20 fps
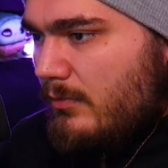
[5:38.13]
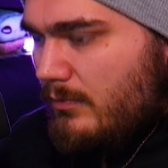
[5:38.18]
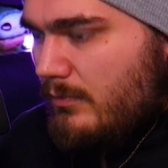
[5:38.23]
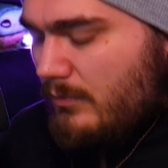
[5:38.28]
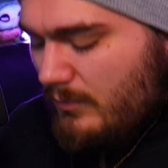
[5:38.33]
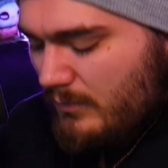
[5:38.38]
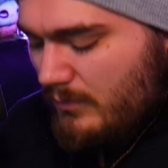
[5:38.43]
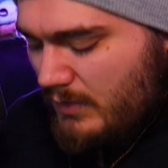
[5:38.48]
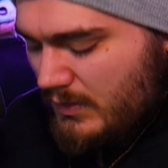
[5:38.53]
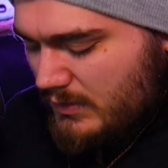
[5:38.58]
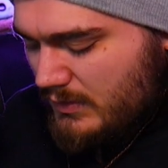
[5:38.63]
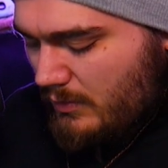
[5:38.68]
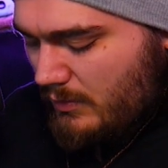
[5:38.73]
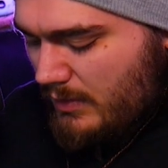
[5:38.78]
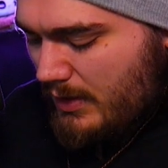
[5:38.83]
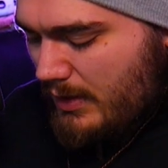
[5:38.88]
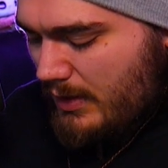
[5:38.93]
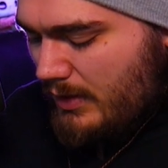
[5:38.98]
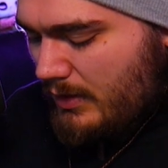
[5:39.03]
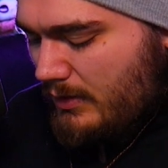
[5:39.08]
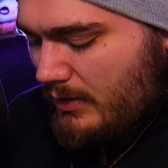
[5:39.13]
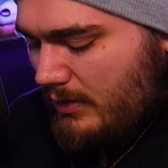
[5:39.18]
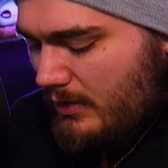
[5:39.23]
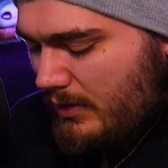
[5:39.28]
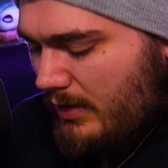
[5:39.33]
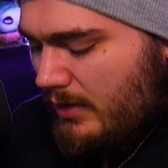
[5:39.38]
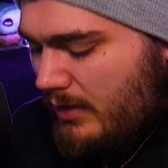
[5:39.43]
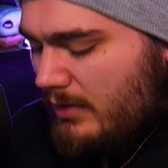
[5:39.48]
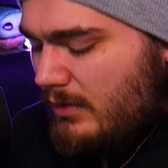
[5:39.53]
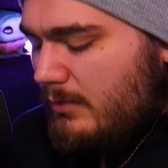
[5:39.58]
Let's go ahead
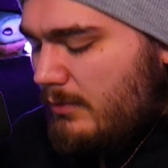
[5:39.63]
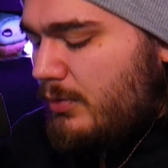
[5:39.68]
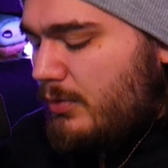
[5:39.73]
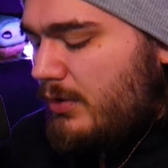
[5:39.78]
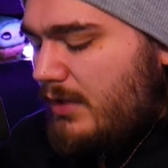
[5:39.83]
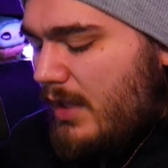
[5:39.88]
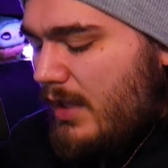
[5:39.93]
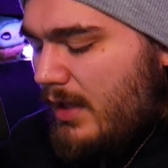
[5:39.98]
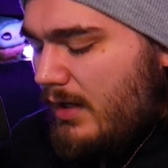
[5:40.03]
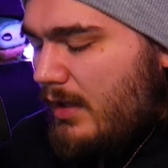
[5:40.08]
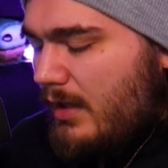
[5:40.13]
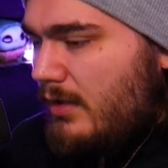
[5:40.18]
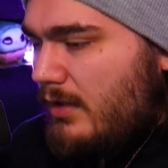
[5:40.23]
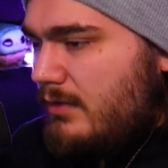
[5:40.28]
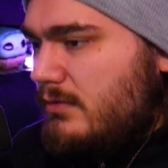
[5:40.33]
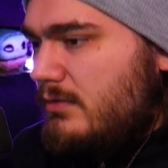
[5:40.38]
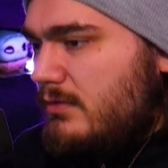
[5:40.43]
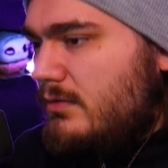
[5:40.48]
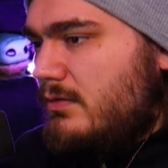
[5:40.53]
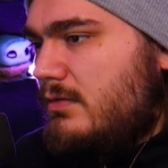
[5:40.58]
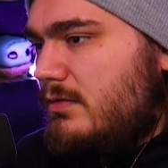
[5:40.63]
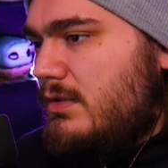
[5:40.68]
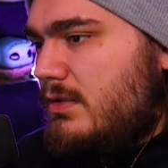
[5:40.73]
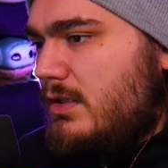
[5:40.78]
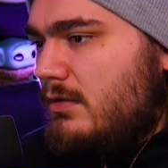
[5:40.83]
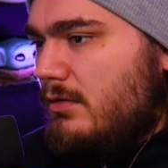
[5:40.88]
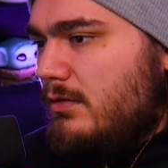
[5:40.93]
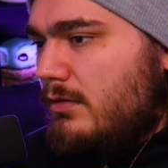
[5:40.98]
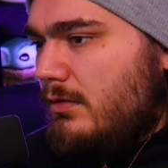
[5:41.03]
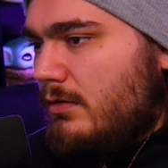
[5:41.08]
and put that on.
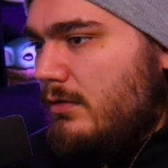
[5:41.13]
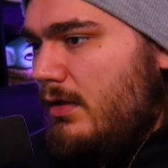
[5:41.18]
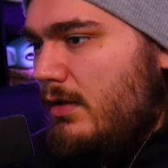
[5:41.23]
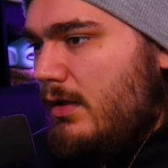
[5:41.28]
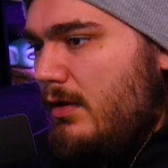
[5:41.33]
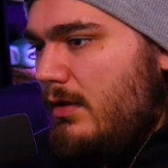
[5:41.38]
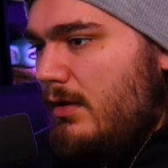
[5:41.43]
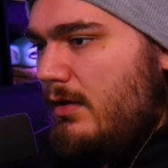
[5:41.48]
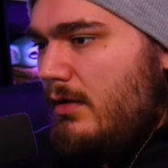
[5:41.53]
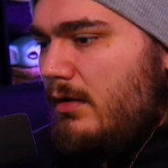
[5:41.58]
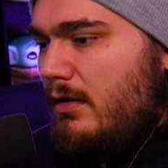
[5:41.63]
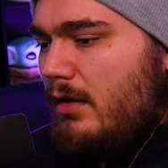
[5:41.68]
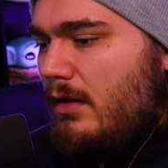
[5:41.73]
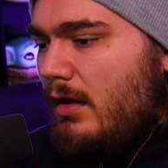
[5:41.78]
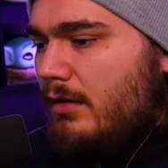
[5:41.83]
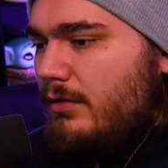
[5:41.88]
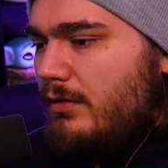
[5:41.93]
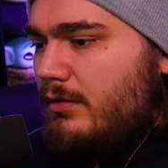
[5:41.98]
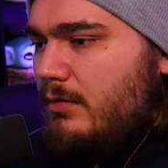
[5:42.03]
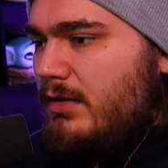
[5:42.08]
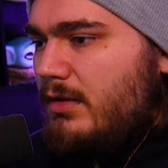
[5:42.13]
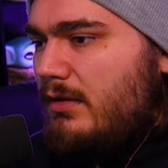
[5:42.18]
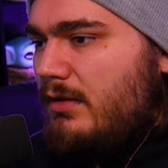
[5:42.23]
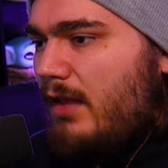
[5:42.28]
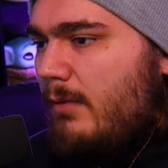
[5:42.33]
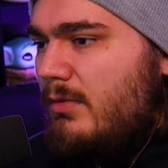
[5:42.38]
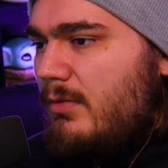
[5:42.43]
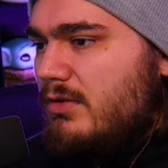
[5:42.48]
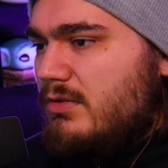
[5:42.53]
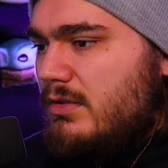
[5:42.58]
Deal a little bit of
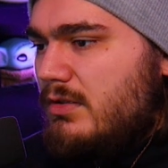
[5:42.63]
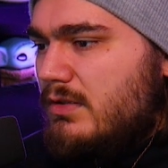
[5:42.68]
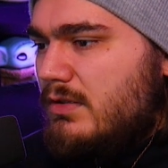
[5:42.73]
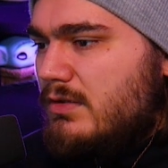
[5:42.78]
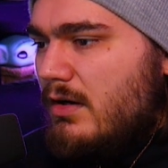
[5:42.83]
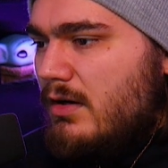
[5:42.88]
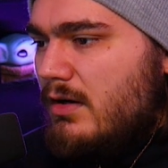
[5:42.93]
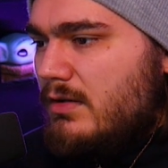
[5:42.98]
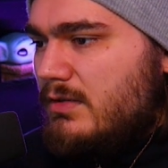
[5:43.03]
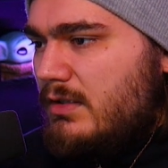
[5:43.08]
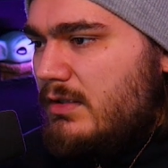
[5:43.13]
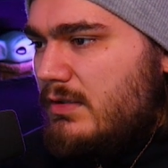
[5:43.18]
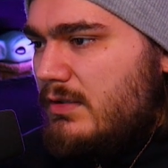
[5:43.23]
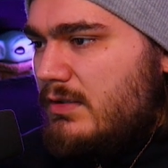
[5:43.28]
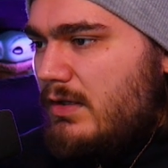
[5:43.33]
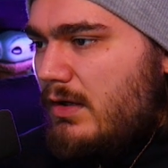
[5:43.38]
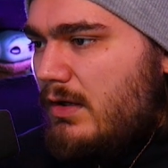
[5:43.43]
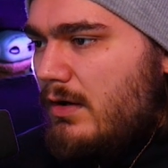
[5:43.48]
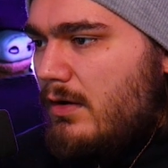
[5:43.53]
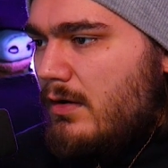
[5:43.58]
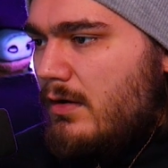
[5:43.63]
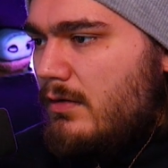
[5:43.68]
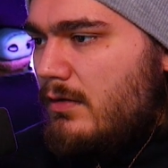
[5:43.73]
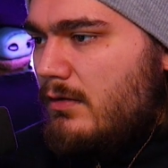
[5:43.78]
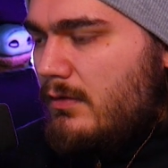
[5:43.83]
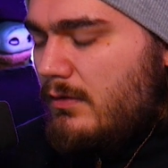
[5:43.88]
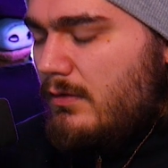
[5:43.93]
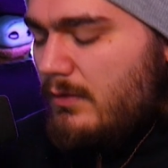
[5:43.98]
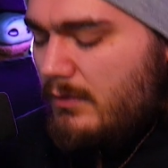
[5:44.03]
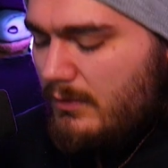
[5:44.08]
damage to this Arceus here.
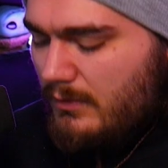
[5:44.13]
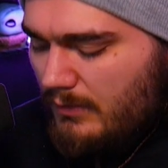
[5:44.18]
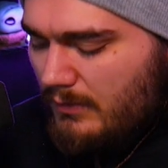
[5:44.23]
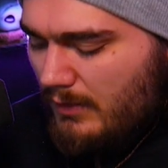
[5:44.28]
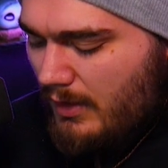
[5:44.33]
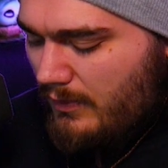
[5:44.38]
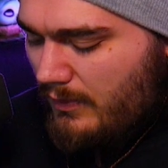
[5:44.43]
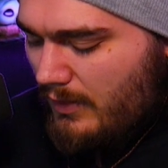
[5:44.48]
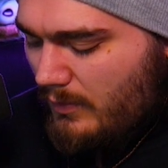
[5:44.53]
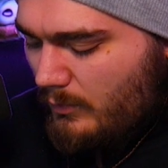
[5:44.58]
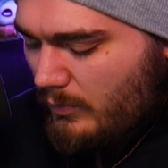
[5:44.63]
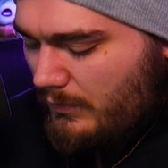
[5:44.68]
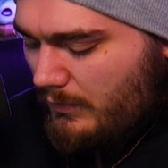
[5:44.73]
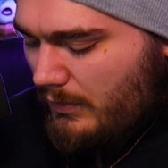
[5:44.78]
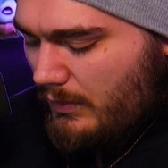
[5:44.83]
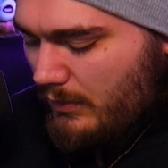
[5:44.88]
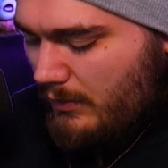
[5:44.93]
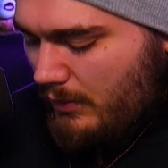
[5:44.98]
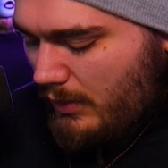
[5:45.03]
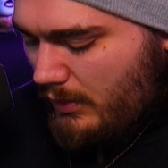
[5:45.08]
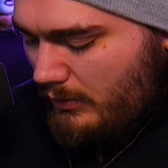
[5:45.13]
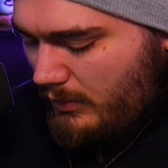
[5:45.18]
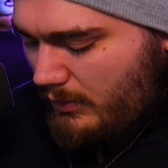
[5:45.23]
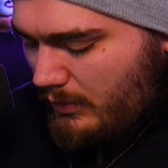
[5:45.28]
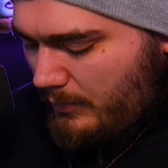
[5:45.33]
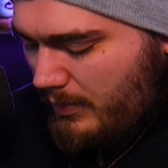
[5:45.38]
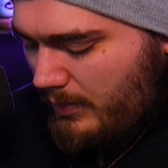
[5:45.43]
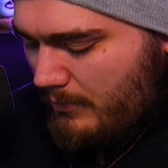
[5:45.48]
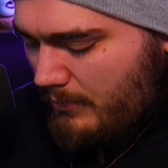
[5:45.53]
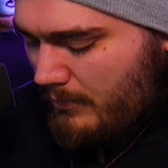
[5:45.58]
And then we'll deal a little
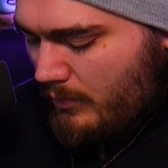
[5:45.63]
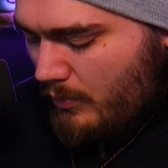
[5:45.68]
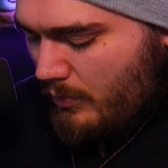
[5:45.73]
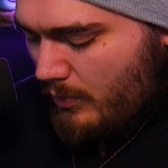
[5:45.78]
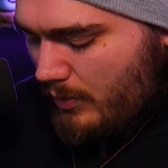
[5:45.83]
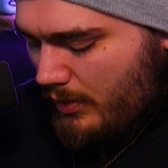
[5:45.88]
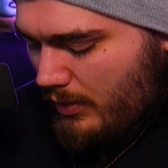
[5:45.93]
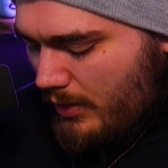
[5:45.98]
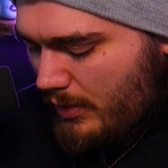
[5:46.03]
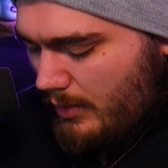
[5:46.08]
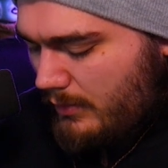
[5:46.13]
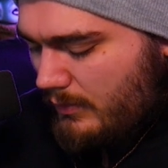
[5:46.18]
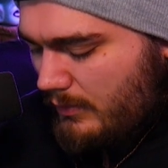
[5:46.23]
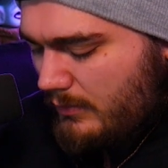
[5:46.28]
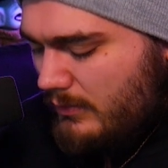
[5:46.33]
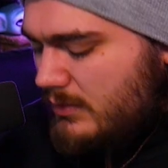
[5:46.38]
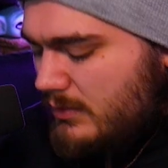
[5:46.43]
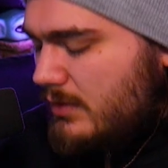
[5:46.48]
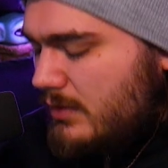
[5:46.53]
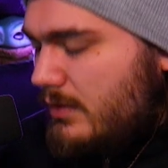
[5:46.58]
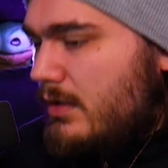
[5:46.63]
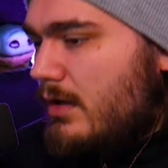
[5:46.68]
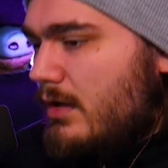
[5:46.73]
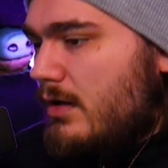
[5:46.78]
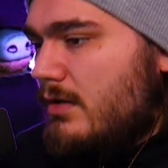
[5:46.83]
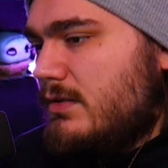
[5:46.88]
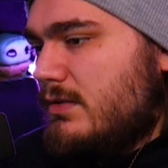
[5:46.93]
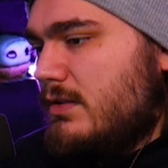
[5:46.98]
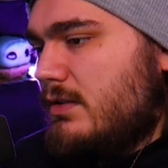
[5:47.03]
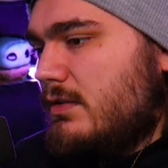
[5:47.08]
bit more to the
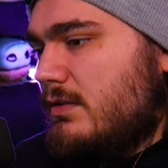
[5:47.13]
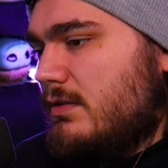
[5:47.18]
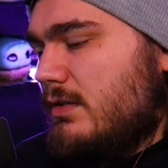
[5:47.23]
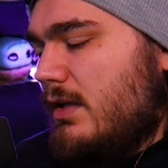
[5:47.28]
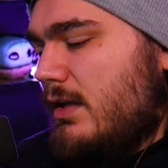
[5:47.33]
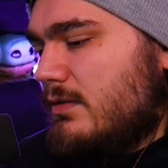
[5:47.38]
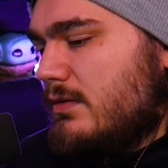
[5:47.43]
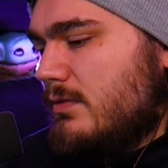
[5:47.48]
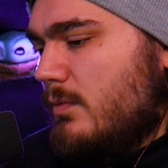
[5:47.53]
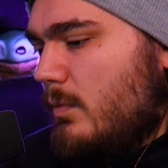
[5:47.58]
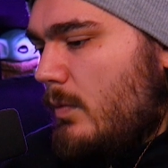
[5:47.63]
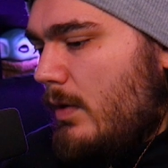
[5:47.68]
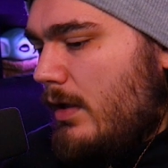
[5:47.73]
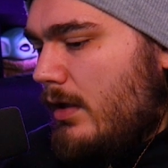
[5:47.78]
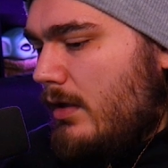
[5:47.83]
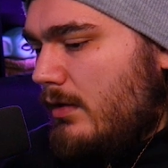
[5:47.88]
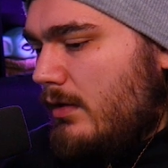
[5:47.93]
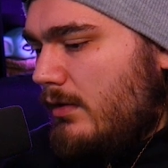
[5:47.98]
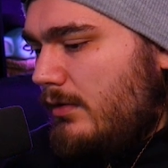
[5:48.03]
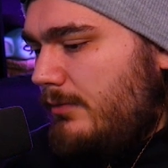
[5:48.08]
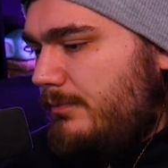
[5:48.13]
Arceus as well.